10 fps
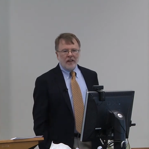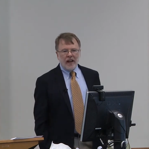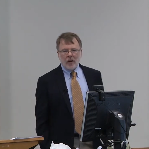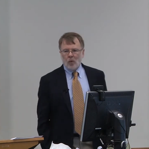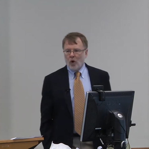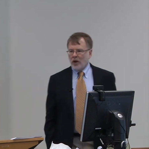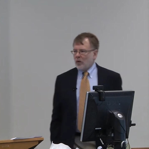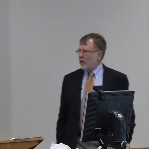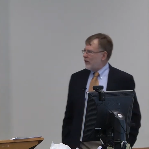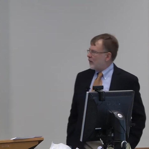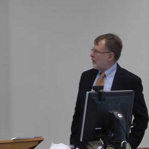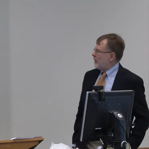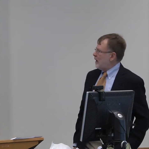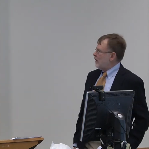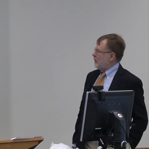that work with
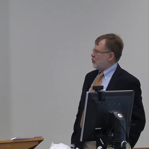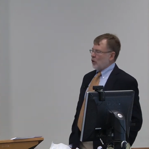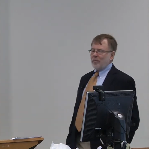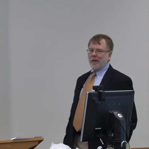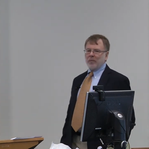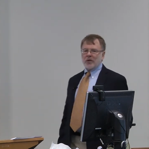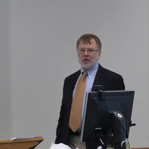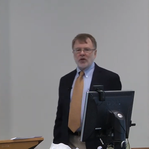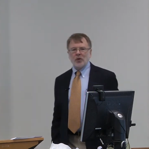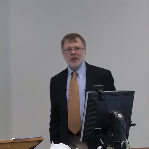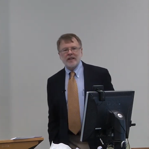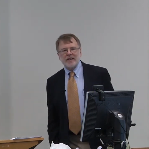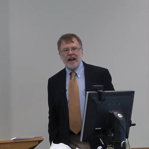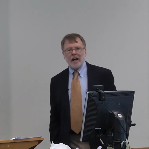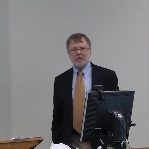individual members to
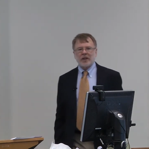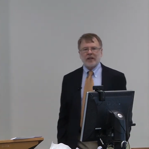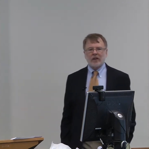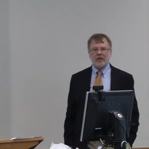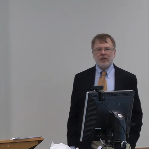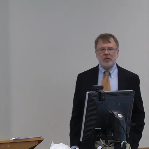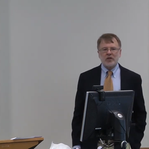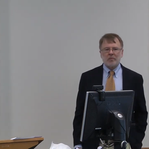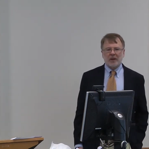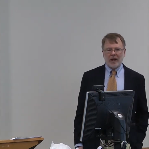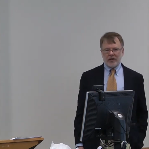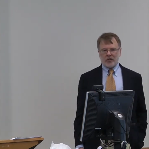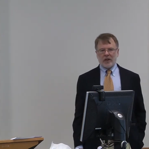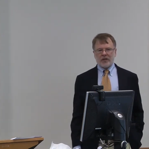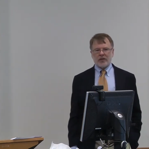adapt their food supply
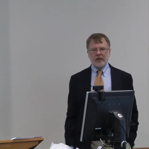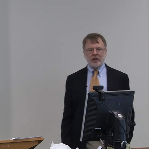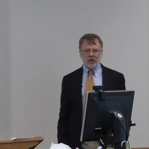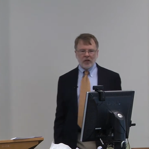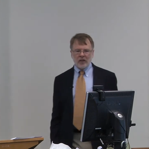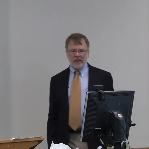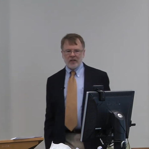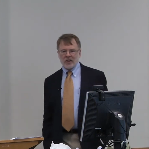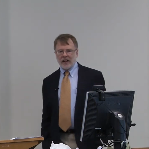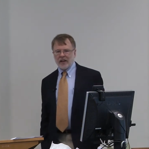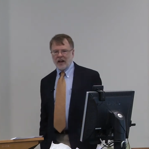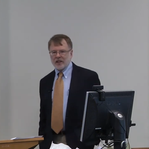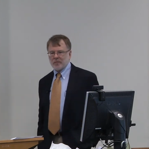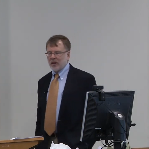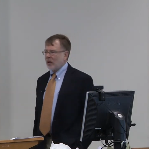structure internally inside the
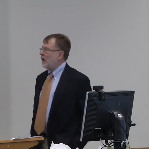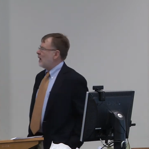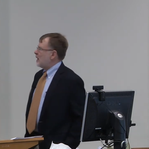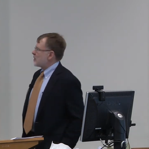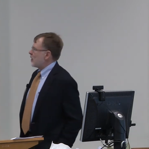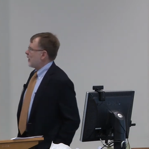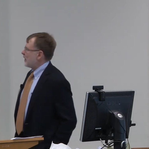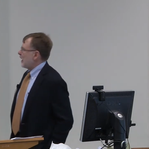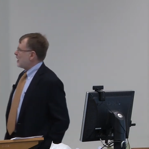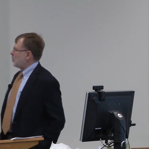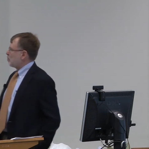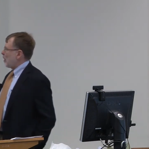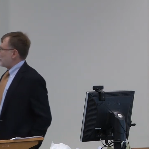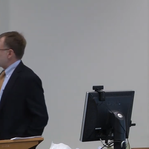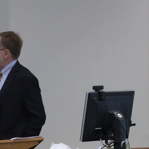hospital so that they can
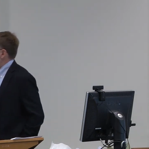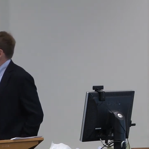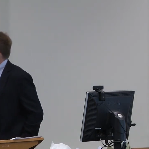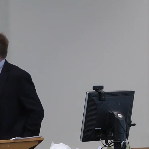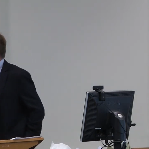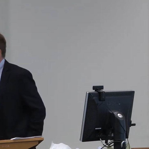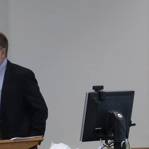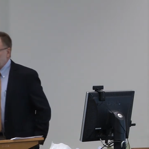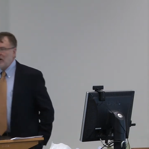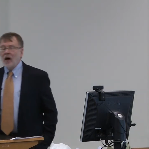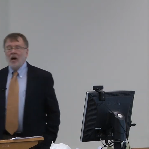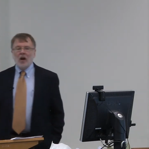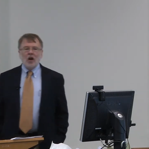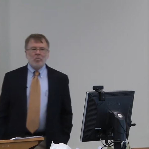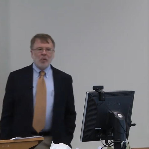process and take in
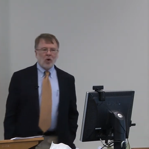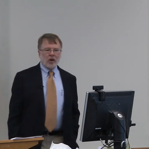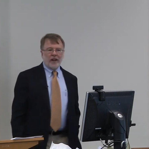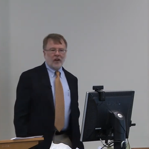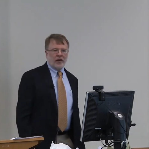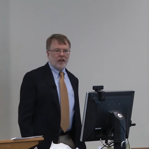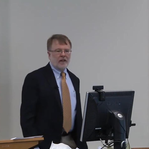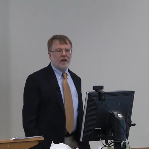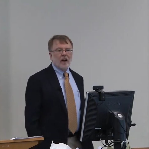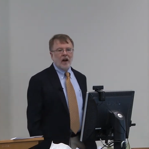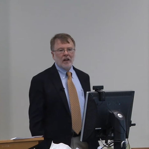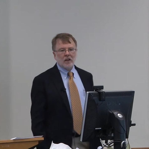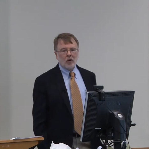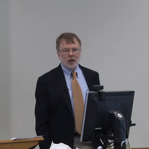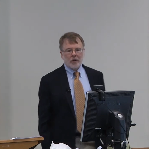more healthy,
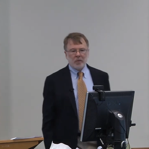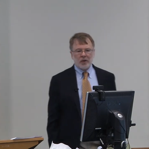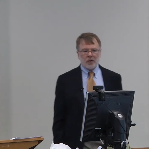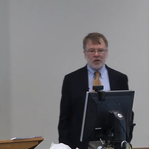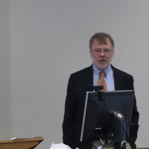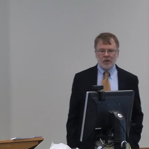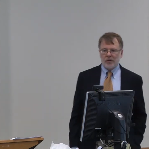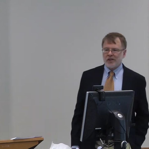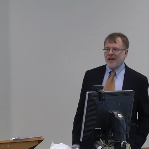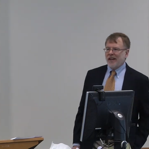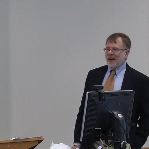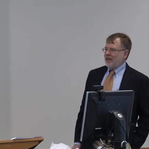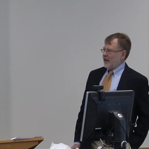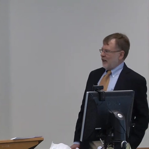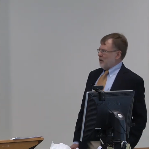locally produced foods.
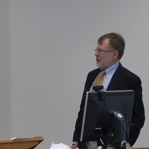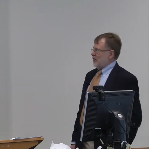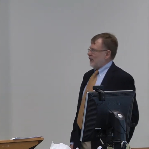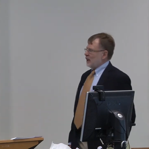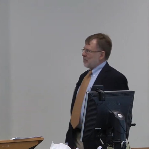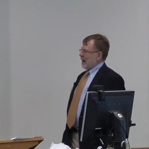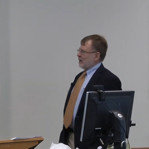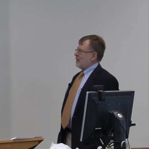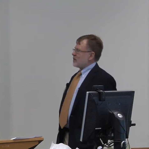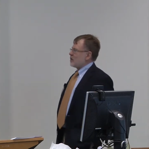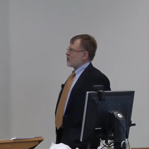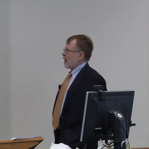The interesting thing about this is